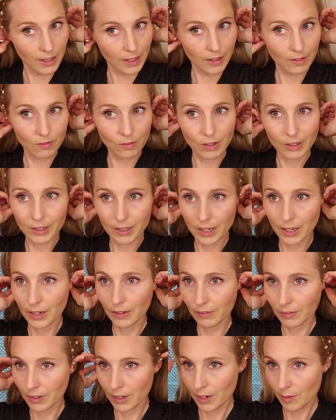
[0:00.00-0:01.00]
Have one kind
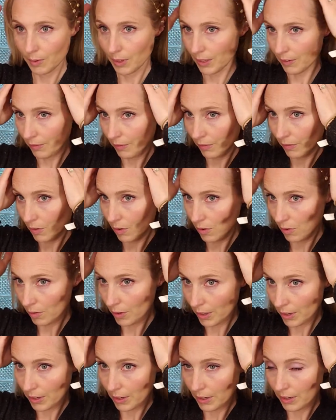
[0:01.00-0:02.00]
of coming
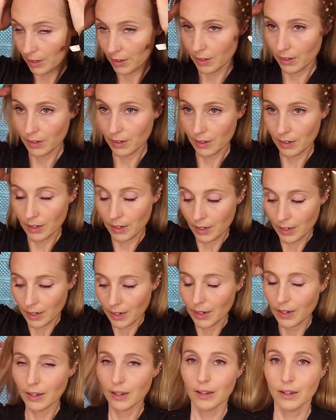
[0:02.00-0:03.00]
forward.
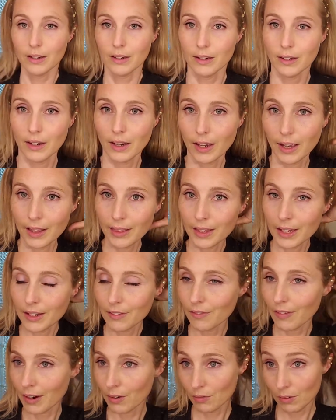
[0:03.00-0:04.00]
And then
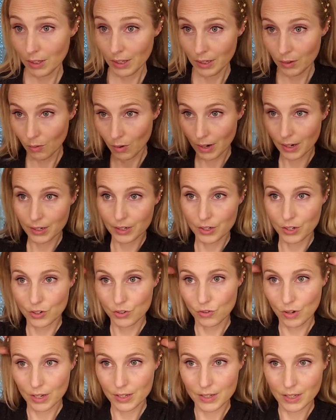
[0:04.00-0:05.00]
if I really wanted to
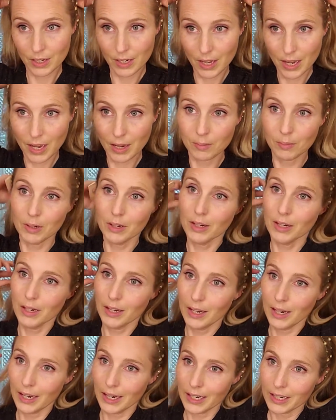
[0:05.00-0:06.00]
dress it up,
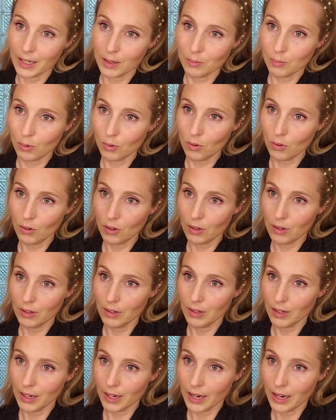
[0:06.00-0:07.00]
I could pull
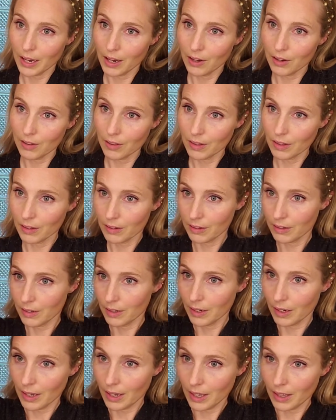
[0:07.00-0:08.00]
out
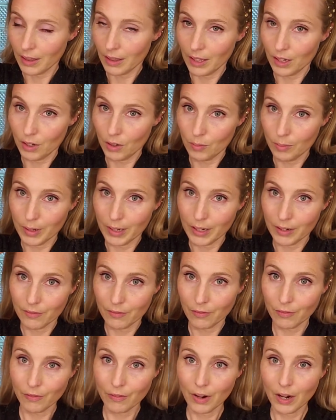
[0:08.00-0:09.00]
a little bit in
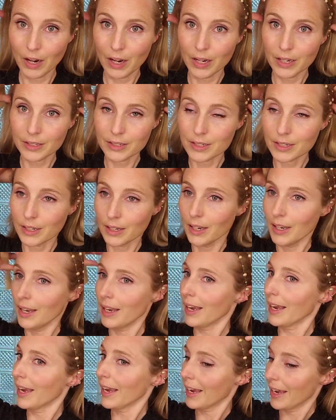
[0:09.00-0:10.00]
front
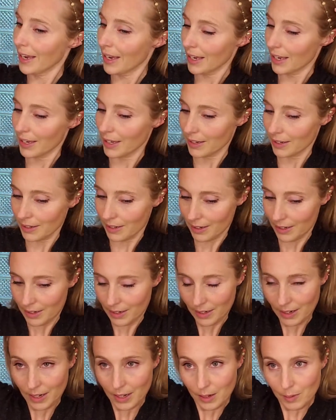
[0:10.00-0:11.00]
and
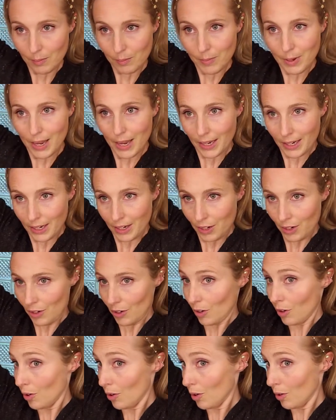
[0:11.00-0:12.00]
back
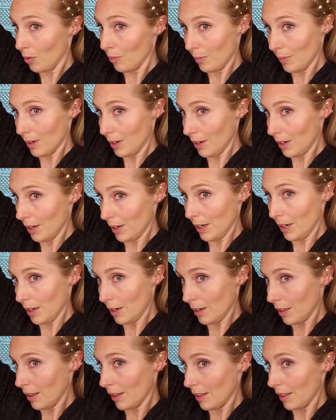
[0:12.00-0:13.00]
comb
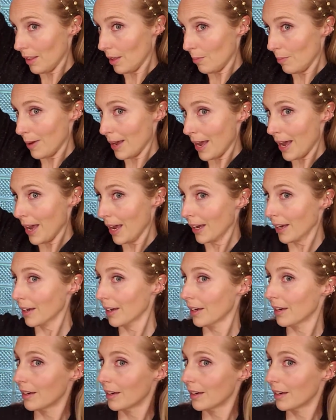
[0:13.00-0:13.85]
the back